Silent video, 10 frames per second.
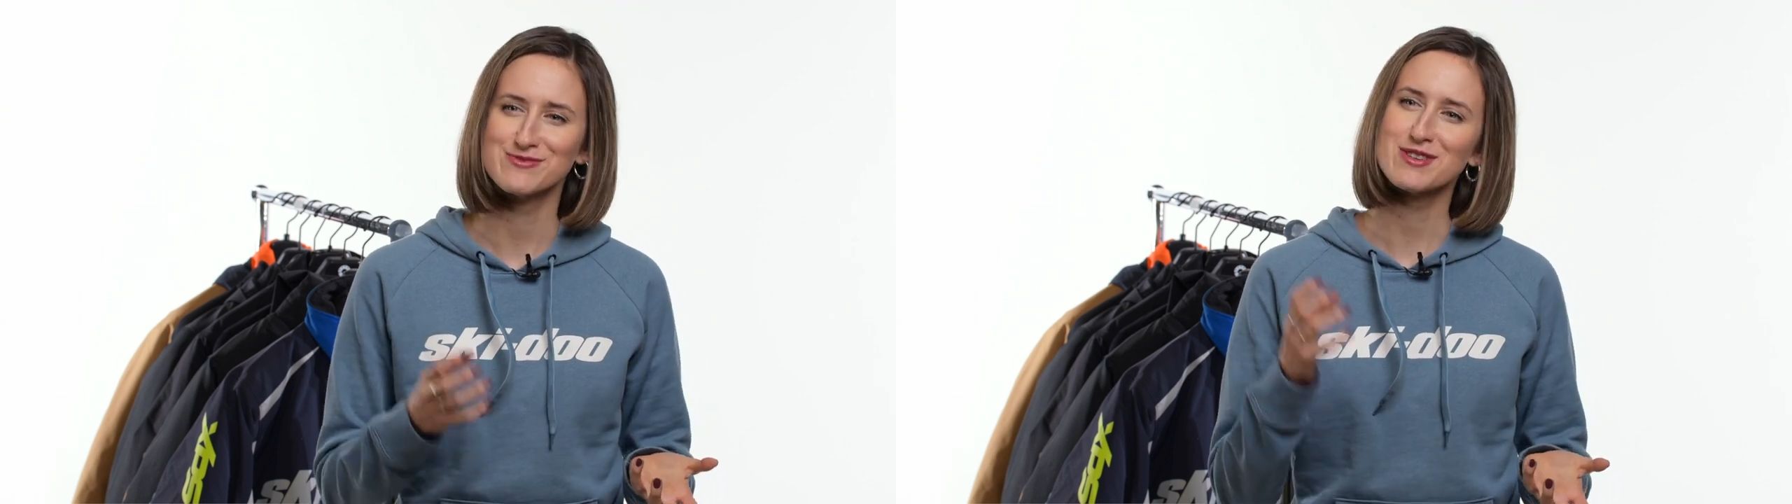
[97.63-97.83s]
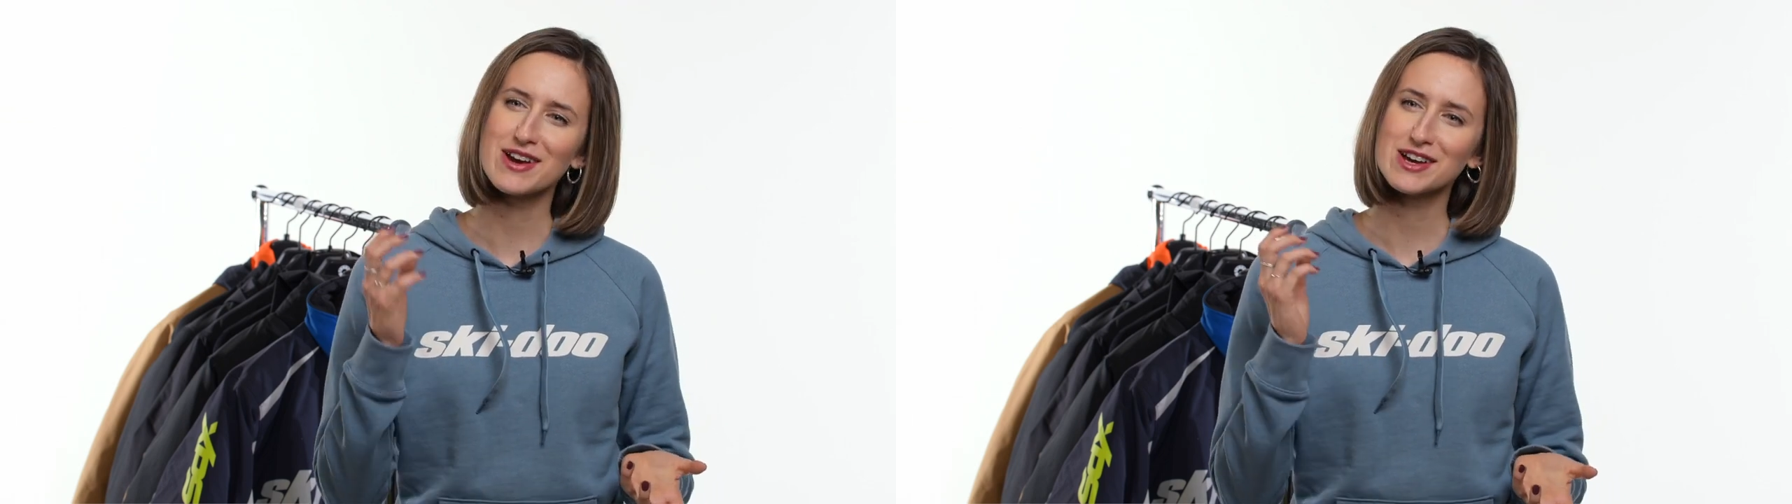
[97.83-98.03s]

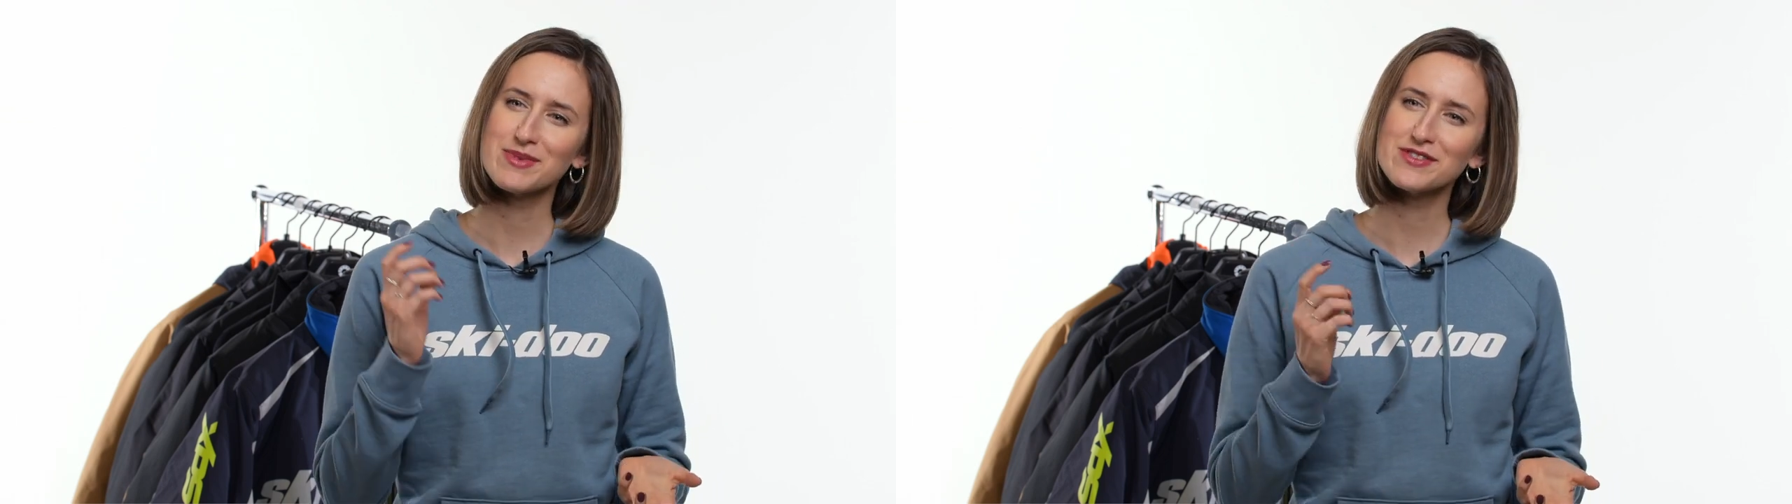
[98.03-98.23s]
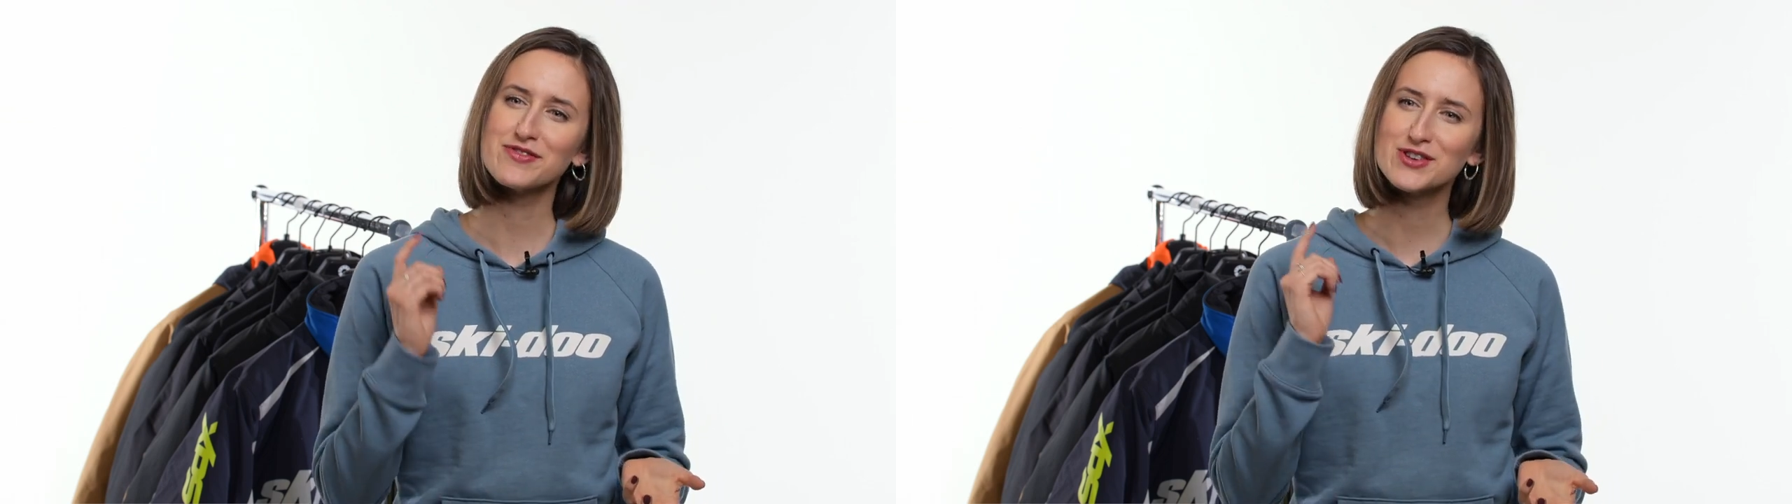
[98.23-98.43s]
We
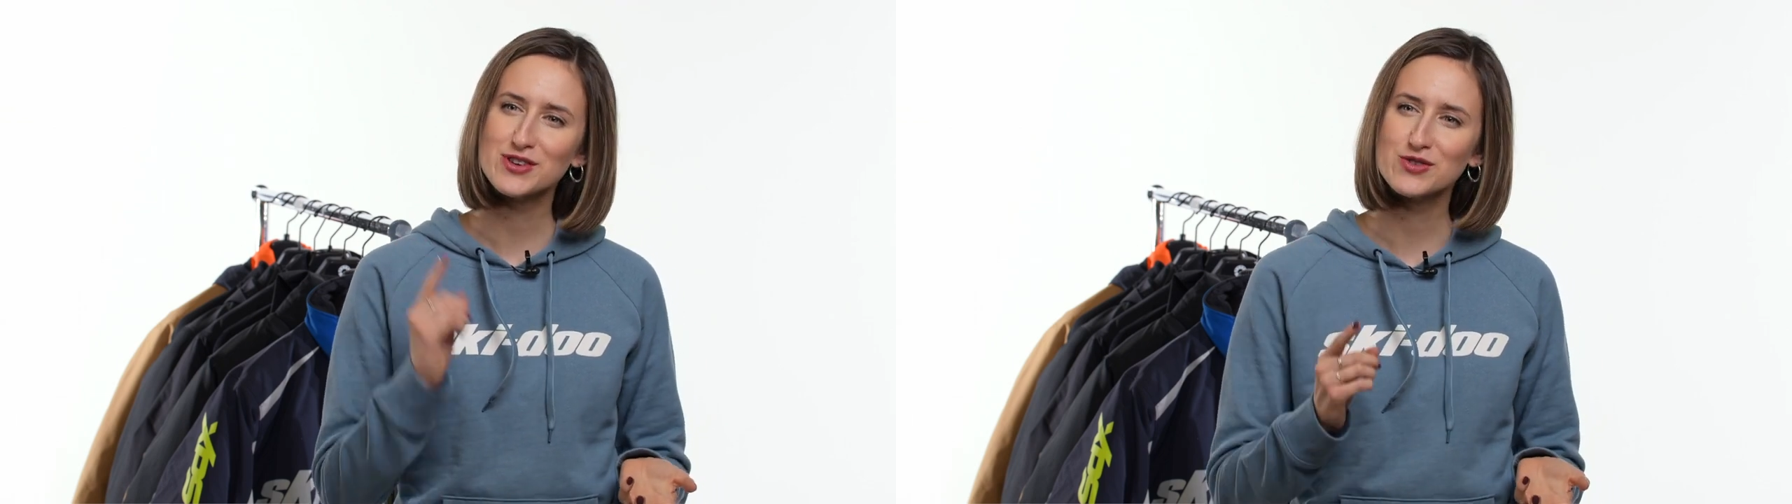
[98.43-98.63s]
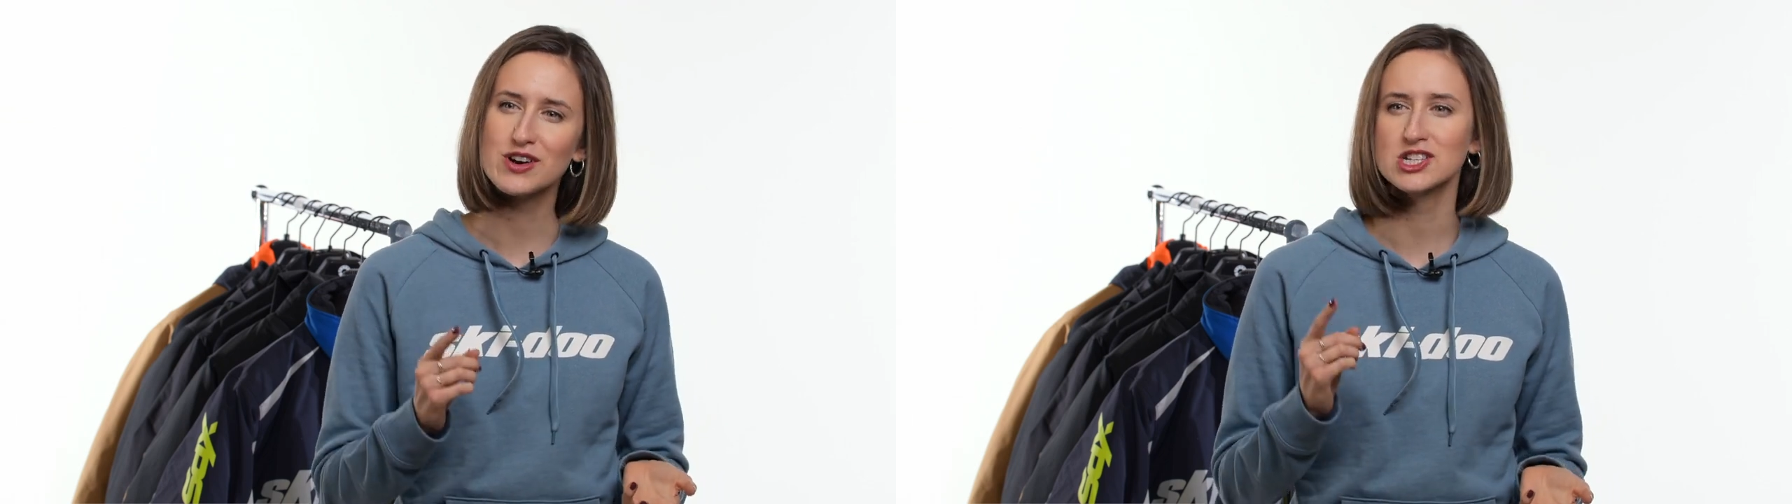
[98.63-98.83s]
recommend for you